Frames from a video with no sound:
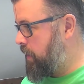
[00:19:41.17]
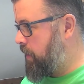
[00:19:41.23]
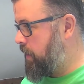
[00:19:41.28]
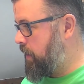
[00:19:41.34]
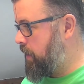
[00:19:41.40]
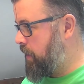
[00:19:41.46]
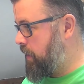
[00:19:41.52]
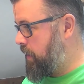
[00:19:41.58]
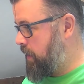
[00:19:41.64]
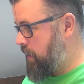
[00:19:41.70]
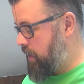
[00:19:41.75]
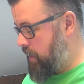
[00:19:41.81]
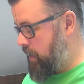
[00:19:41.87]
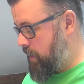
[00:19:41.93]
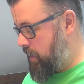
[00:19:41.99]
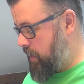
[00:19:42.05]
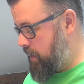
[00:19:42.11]

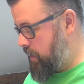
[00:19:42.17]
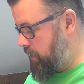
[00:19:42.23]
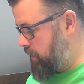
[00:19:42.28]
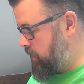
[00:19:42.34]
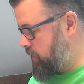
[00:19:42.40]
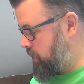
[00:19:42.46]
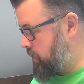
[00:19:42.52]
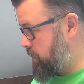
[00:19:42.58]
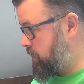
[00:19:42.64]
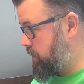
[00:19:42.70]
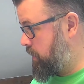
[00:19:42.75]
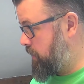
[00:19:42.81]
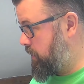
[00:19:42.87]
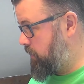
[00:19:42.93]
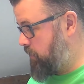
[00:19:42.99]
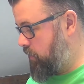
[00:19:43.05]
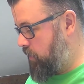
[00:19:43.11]
And
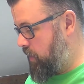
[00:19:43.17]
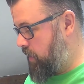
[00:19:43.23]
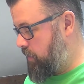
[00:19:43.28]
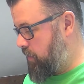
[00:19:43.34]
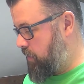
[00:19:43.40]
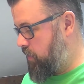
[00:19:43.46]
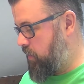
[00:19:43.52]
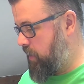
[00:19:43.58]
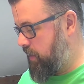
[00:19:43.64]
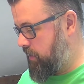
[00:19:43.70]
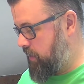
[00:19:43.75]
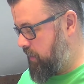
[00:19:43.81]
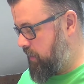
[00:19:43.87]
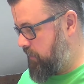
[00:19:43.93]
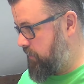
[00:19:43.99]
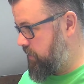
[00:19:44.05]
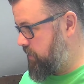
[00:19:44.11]
if we press
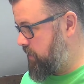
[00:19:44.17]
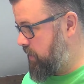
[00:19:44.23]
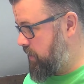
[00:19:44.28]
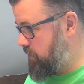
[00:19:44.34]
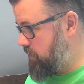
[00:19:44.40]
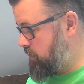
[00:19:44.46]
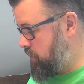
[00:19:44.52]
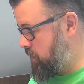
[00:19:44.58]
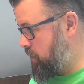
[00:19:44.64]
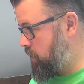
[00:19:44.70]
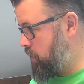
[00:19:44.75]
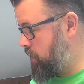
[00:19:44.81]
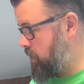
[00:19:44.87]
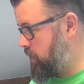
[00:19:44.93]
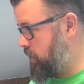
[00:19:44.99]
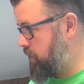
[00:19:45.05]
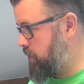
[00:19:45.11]
F0,
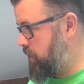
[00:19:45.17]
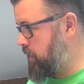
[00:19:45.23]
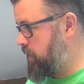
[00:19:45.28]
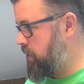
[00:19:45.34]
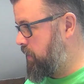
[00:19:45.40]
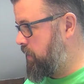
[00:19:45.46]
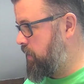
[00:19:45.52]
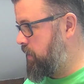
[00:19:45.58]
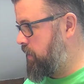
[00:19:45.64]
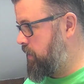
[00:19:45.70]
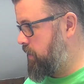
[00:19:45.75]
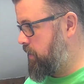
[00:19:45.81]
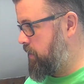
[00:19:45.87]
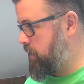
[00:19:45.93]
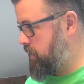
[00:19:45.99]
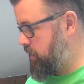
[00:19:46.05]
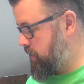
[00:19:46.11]

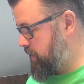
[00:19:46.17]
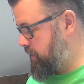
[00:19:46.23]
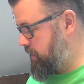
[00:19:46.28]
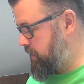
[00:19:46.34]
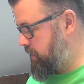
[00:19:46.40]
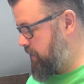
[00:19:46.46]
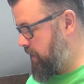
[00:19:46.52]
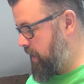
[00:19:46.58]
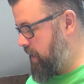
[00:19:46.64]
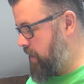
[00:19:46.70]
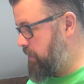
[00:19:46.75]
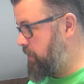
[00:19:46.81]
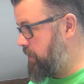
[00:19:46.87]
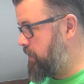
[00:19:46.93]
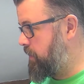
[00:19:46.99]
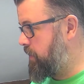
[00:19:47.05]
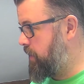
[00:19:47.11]
so this is again
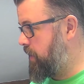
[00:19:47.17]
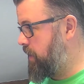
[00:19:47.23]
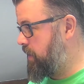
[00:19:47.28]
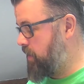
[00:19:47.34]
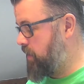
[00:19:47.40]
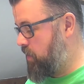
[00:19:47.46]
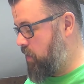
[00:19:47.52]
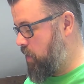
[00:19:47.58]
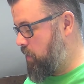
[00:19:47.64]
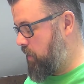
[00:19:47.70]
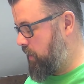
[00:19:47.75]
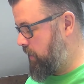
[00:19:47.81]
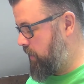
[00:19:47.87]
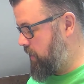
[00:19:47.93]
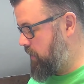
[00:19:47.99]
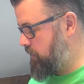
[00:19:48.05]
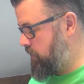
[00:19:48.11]
the normal
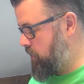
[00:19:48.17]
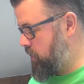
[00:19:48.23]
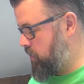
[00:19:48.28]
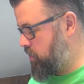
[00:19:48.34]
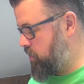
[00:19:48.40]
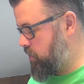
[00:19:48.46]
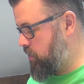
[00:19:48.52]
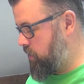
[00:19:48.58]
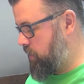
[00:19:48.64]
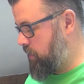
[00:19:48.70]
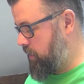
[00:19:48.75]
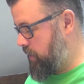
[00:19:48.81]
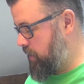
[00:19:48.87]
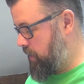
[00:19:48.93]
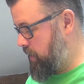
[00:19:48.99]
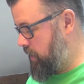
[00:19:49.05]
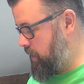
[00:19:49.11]
Elite version.
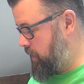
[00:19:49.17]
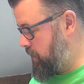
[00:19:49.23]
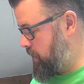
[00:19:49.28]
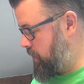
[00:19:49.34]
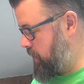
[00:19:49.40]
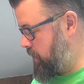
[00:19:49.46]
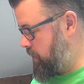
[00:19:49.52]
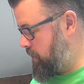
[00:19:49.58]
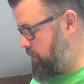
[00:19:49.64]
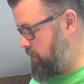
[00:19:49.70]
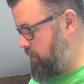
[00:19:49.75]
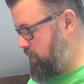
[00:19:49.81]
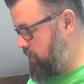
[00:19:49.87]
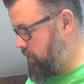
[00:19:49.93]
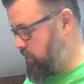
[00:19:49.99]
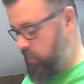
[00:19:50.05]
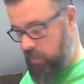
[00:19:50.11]
I'm
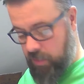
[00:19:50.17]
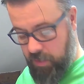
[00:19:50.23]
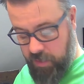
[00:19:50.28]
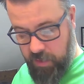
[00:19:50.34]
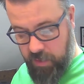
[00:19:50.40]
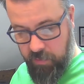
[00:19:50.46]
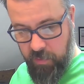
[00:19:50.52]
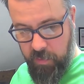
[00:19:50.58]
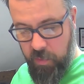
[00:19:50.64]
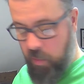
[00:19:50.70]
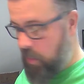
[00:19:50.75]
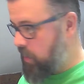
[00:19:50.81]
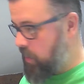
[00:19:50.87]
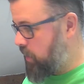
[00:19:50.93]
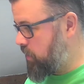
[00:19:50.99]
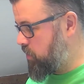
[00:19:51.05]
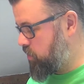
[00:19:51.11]
trying to remember what
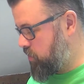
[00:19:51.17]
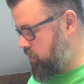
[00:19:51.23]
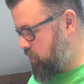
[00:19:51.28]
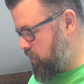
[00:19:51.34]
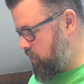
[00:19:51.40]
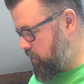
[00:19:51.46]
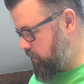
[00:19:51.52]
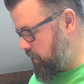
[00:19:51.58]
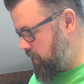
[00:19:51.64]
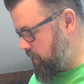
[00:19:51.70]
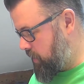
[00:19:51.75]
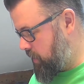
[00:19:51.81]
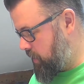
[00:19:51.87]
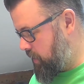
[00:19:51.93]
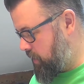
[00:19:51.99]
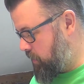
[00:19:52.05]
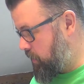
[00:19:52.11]
the controls are now.